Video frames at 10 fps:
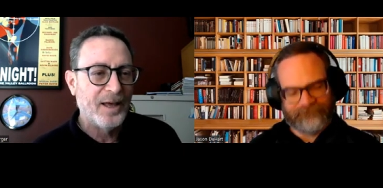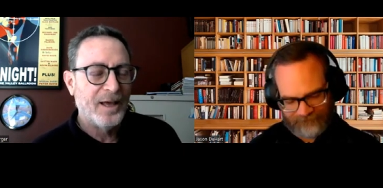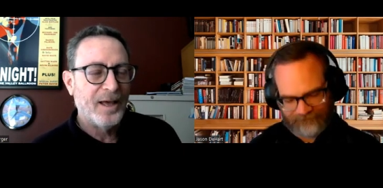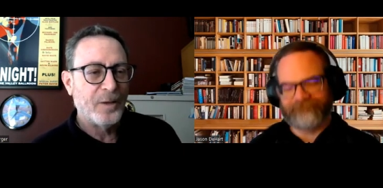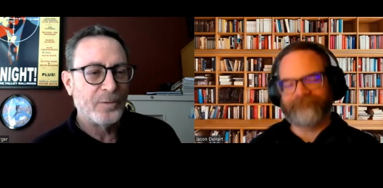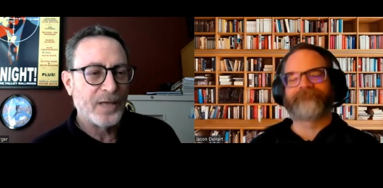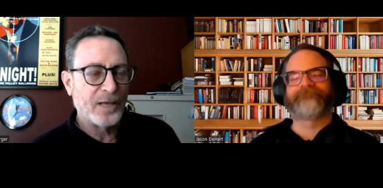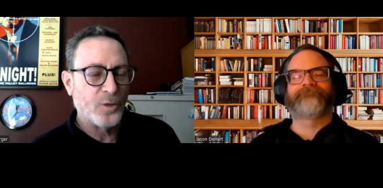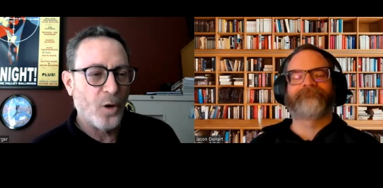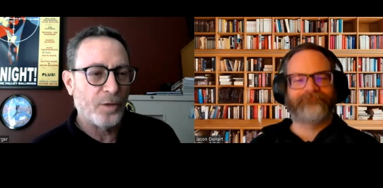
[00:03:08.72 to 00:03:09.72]
Speaker 1: uh-huh. it was mm-hmm. like
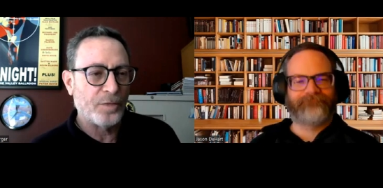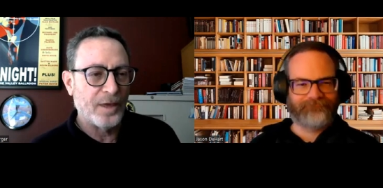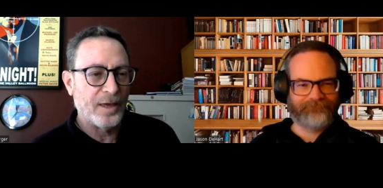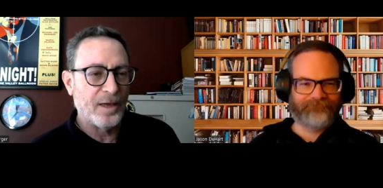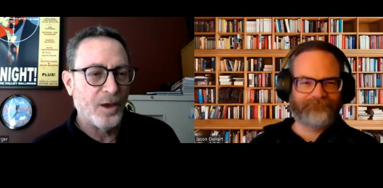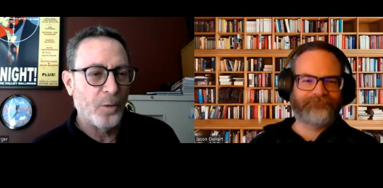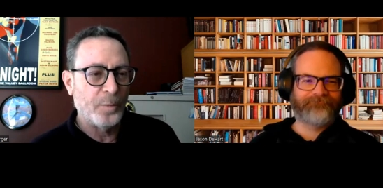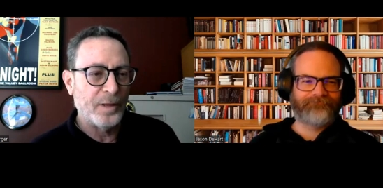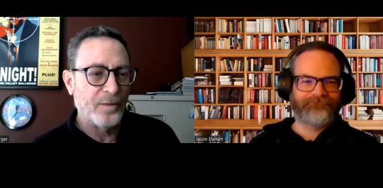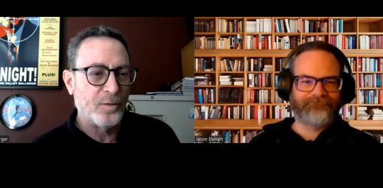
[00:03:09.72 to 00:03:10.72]
Dorothy
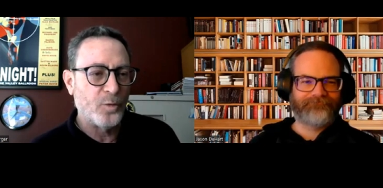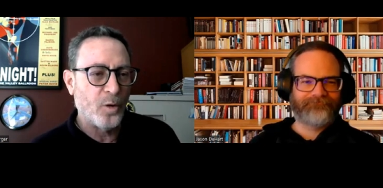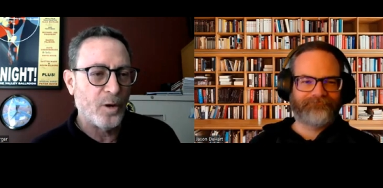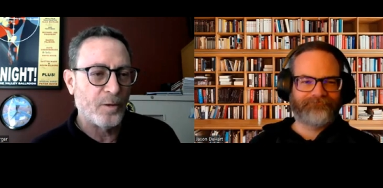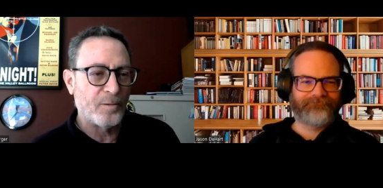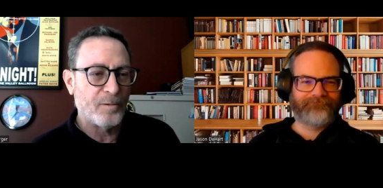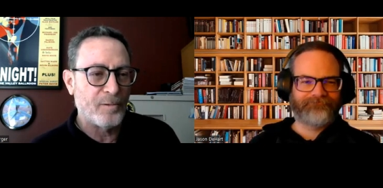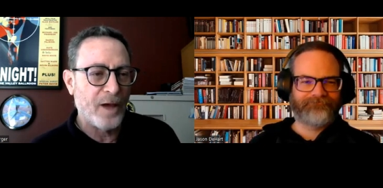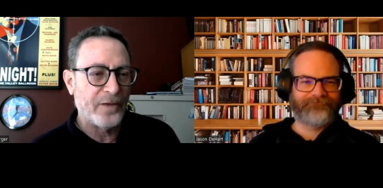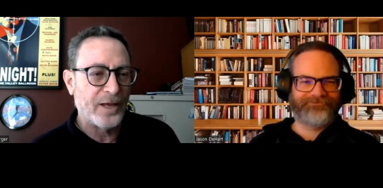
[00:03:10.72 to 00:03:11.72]
opening the door,
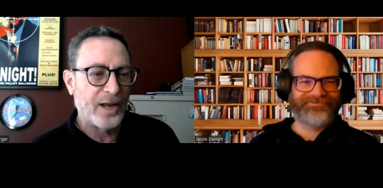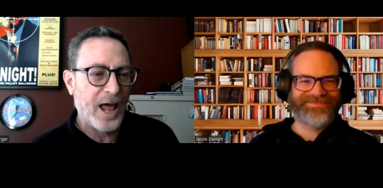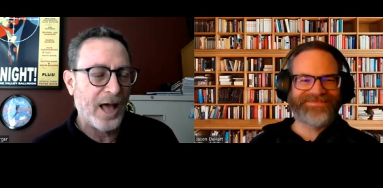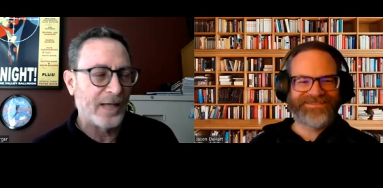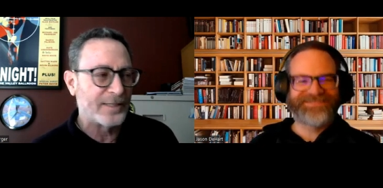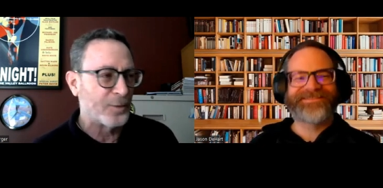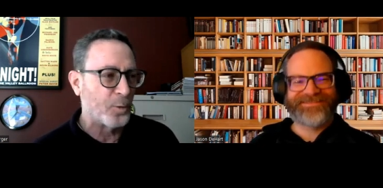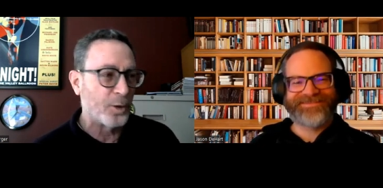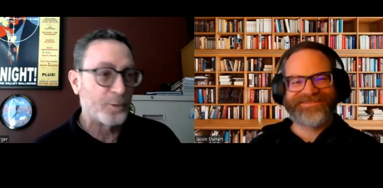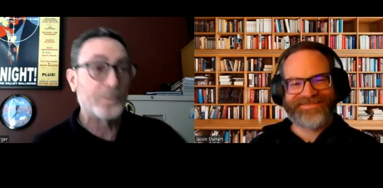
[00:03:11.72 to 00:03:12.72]
arriving in Oz, and the
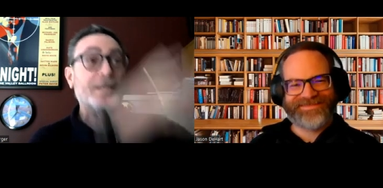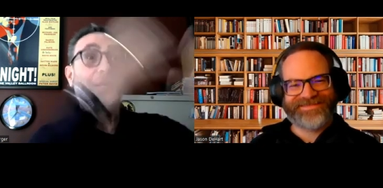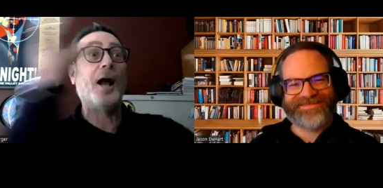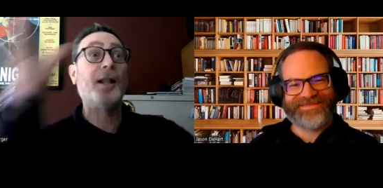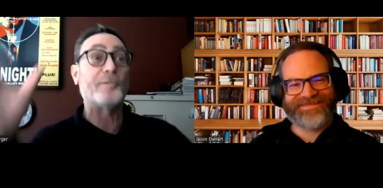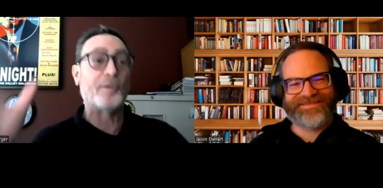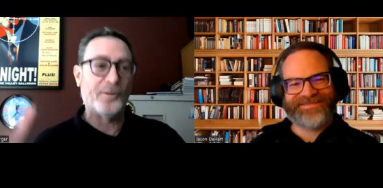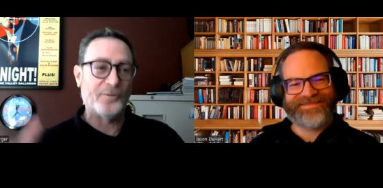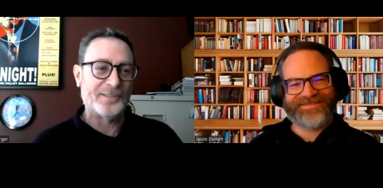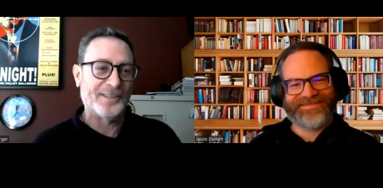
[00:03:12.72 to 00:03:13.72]
world was in color all
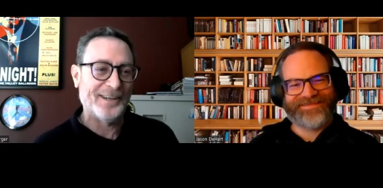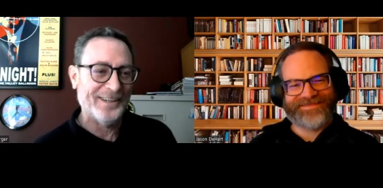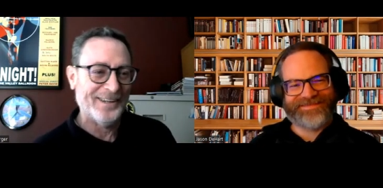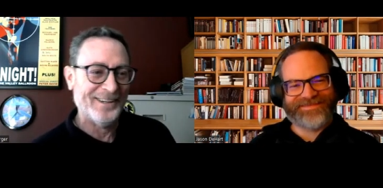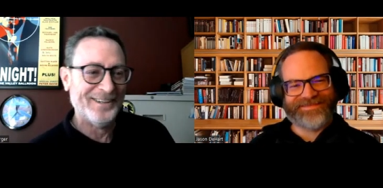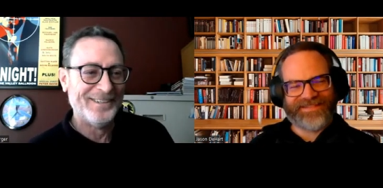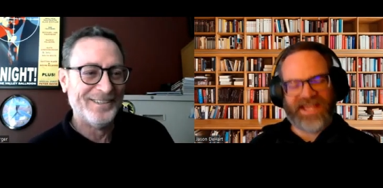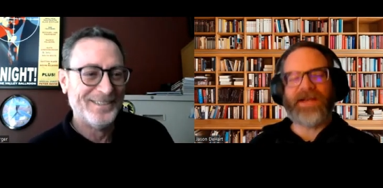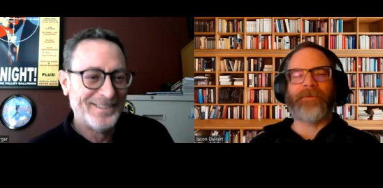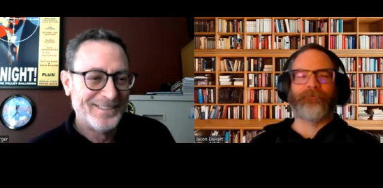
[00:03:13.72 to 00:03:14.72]
of a sudden.
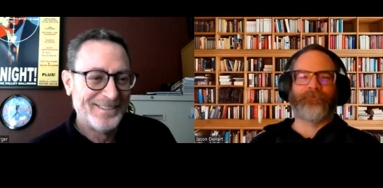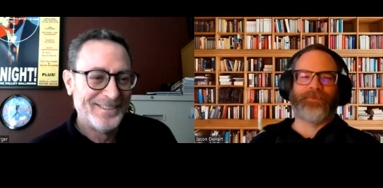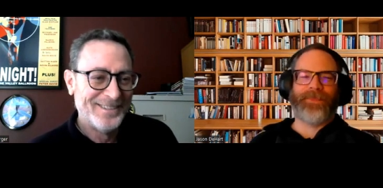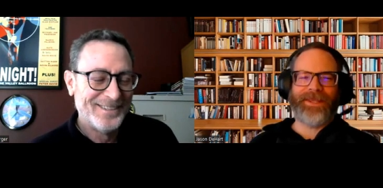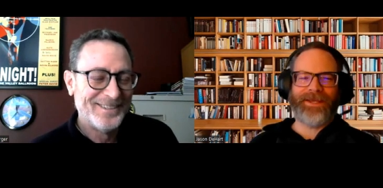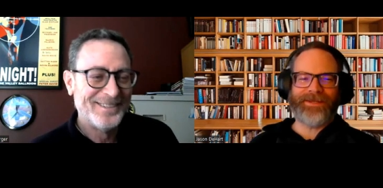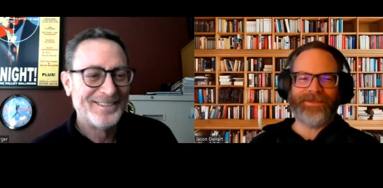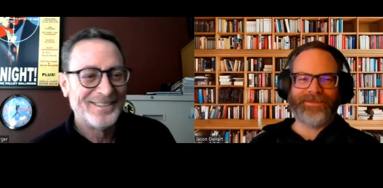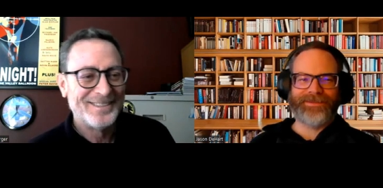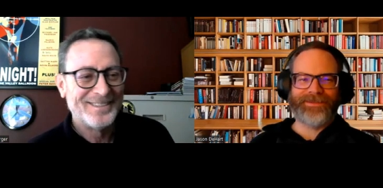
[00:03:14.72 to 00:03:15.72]
Speaker 2: Yeah, yeah.
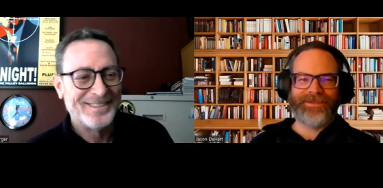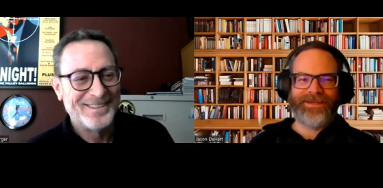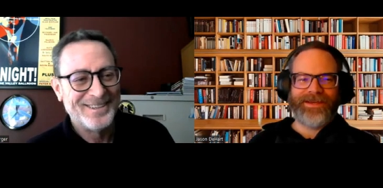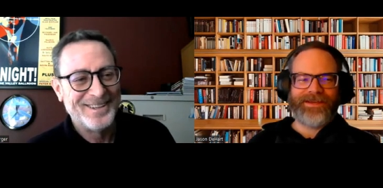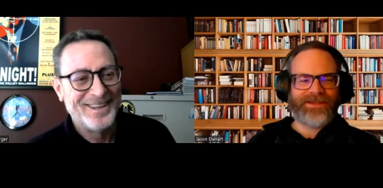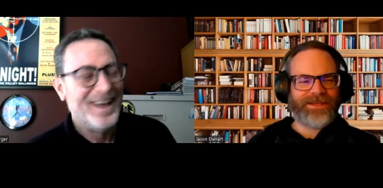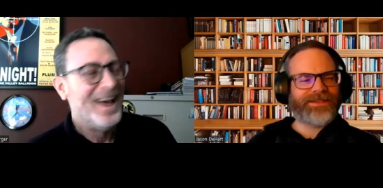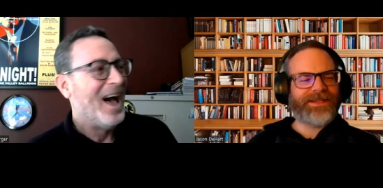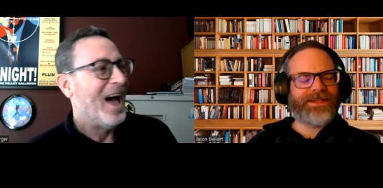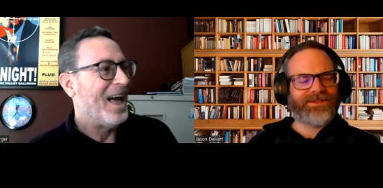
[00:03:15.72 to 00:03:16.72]

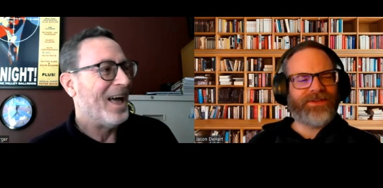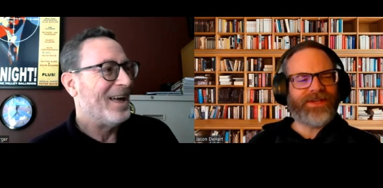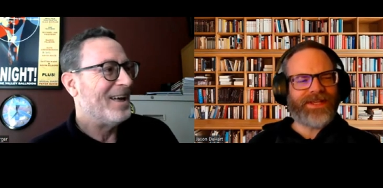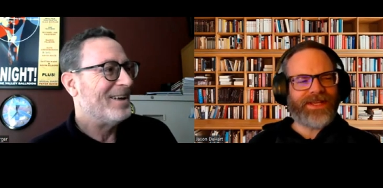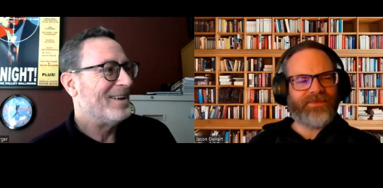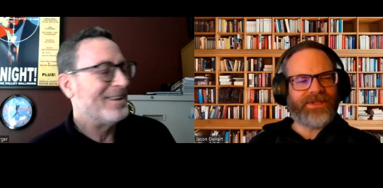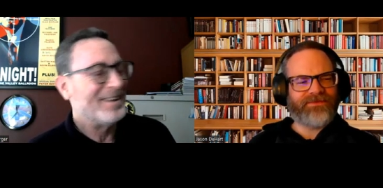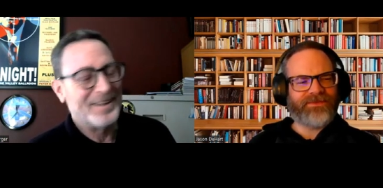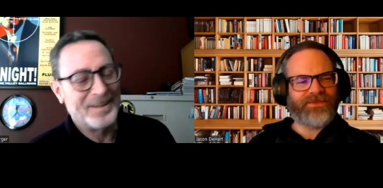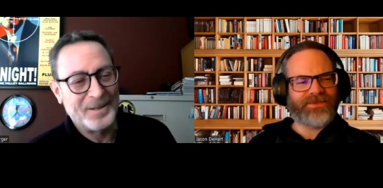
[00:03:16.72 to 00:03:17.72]
It's, it's funny how many
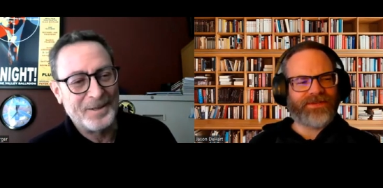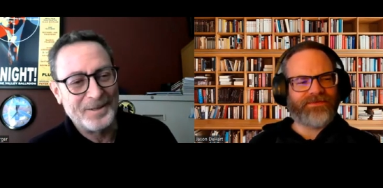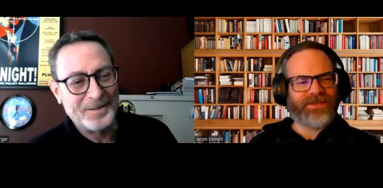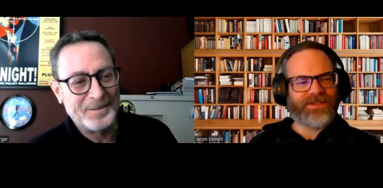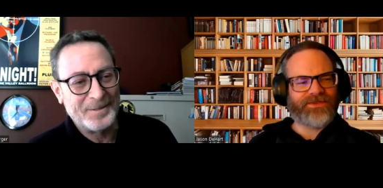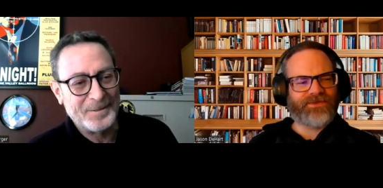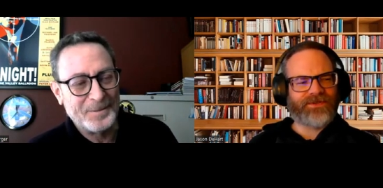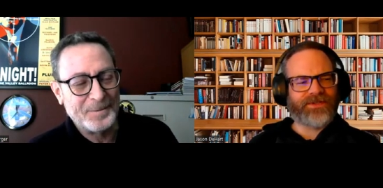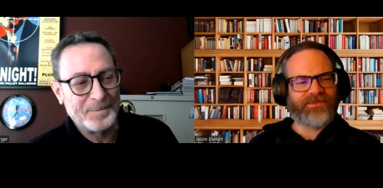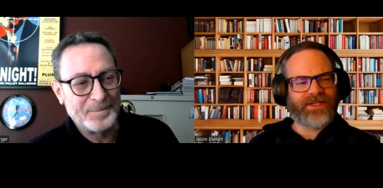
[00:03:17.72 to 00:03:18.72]
folks have that
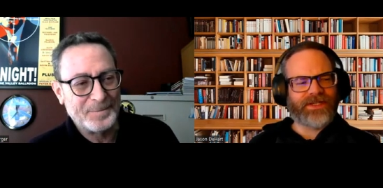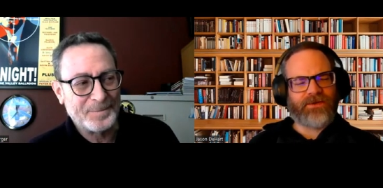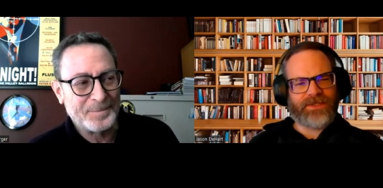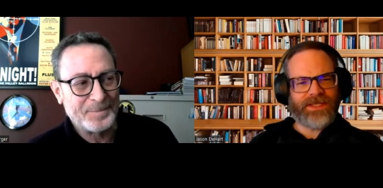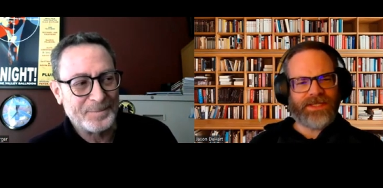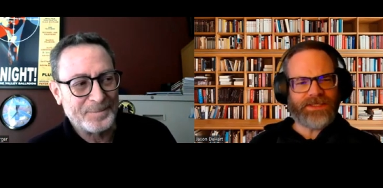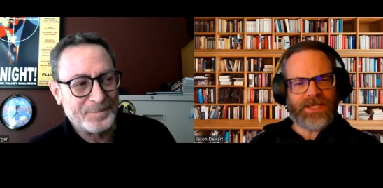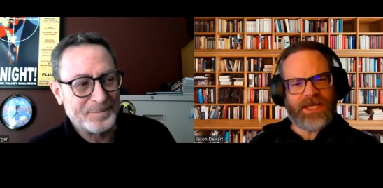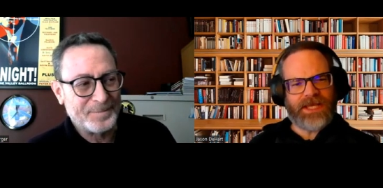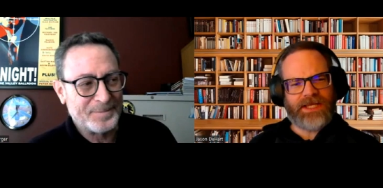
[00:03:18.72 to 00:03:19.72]
story of like I was sick as a
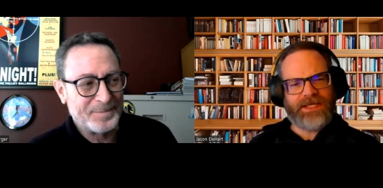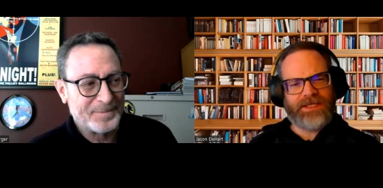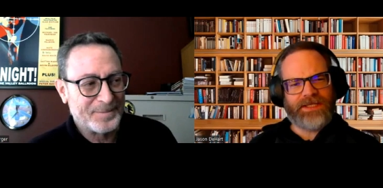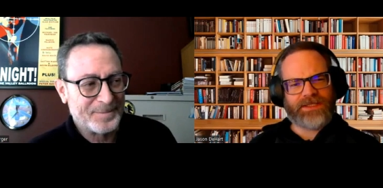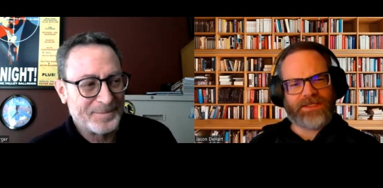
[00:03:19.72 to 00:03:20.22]
kid and